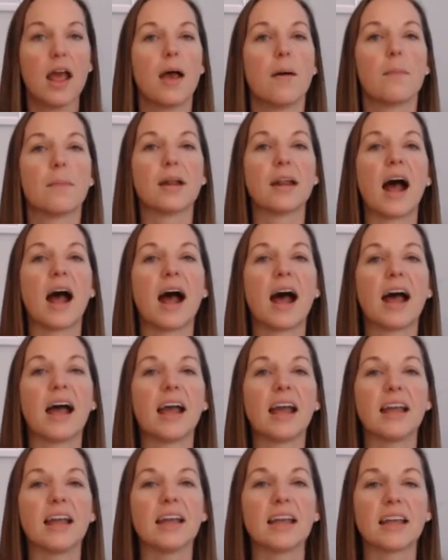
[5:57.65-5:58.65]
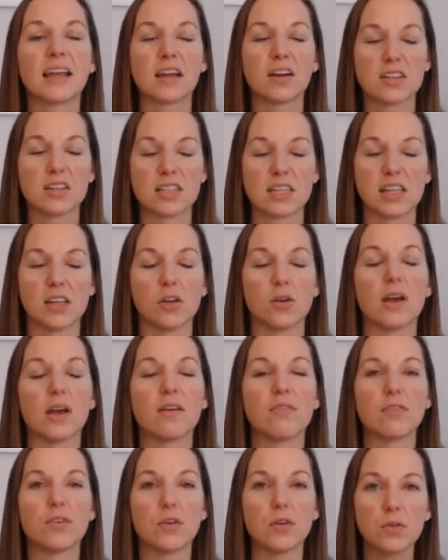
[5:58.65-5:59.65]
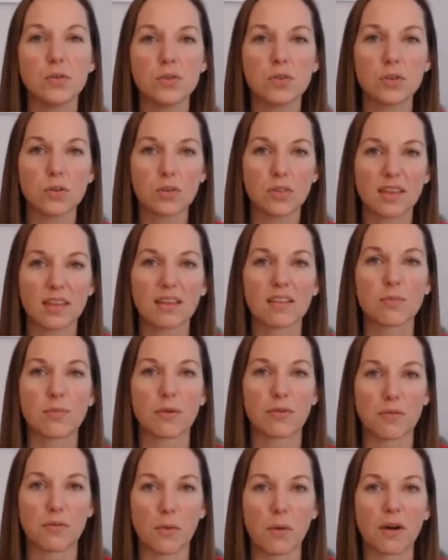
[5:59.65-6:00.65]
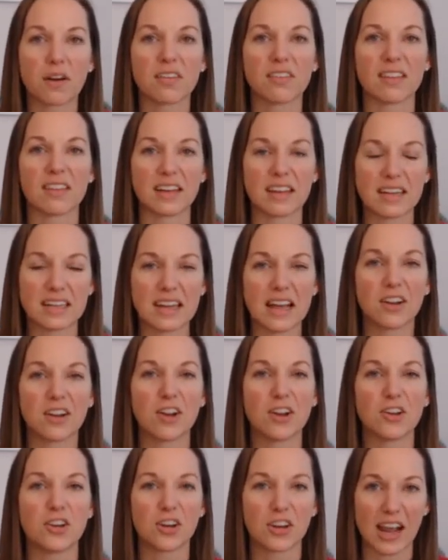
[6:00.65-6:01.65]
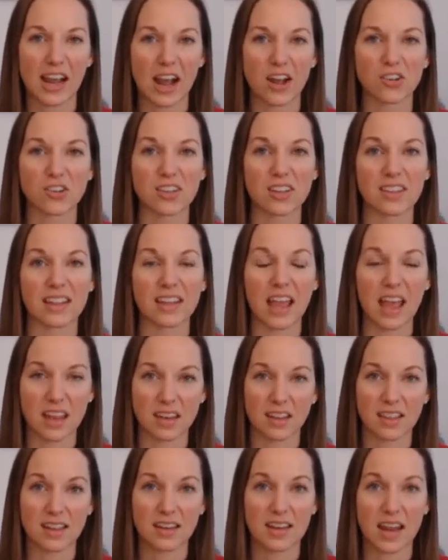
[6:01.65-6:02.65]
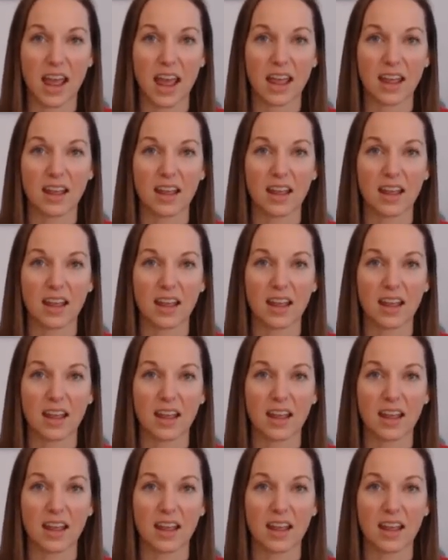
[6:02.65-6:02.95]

But I guarantee you, if you do this before sitting down on your couch at the end of the day,